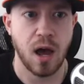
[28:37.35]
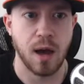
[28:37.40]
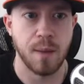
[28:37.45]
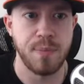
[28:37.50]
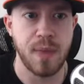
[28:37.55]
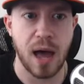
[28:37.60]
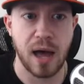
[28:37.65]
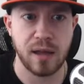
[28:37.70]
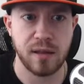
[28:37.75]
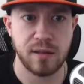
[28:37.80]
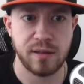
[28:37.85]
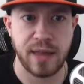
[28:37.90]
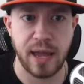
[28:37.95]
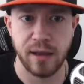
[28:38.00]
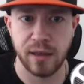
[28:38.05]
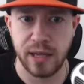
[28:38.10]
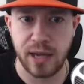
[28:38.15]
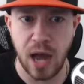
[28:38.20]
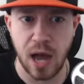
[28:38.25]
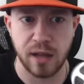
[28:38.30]
not
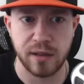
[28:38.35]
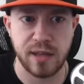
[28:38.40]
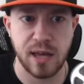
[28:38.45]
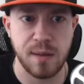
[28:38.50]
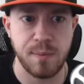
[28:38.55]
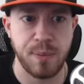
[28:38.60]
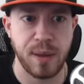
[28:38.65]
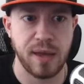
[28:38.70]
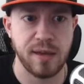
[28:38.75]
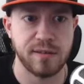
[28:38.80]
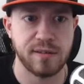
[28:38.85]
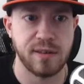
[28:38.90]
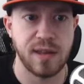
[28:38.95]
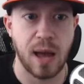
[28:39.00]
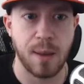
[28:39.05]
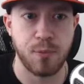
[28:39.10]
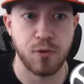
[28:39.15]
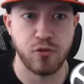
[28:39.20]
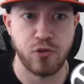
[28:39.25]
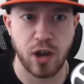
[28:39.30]
daily content based,
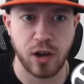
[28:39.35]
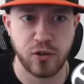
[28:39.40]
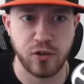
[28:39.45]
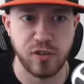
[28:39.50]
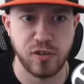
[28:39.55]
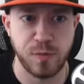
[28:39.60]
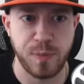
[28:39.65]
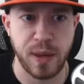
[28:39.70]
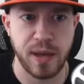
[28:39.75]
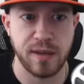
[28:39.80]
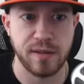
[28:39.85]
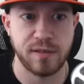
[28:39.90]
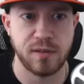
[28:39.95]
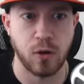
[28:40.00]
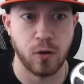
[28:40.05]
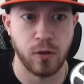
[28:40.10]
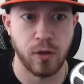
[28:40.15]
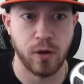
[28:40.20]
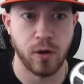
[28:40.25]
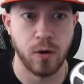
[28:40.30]
not projections based,
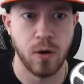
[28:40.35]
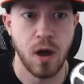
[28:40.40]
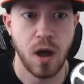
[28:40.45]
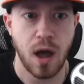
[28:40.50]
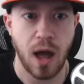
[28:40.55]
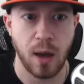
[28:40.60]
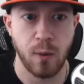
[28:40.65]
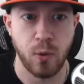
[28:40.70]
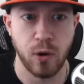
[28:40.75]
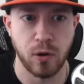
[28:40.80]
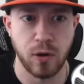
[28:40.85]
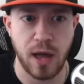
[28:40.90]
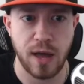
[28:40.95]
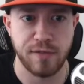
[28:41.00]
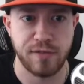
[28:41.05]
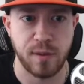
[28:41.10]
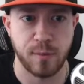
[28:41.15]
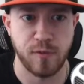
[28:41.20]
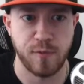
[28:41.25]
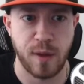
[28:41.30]
although I will have
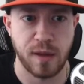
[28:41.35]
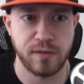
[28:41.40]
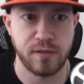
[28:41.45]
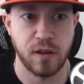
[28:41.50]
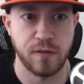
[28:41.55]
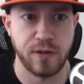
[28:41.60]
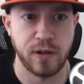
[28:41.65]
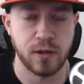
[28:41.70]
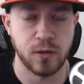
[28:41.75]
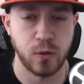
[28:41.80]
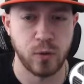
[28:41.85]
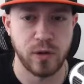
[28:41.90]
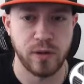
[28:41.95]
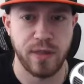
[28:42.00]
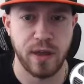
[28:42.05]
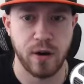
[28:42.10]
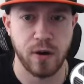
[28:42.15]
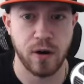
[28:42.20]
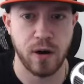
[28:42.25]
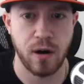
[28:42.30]
some of my stuff included
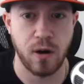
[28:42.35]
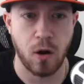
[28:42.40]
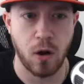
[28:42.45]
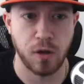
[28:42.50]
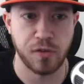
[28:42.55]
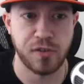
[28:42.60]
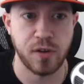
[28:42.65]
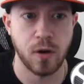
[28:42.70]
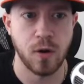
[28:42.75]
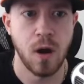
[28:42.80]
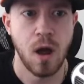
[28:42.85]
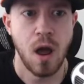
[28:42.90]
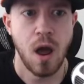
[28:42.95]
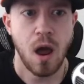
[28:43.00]
there also,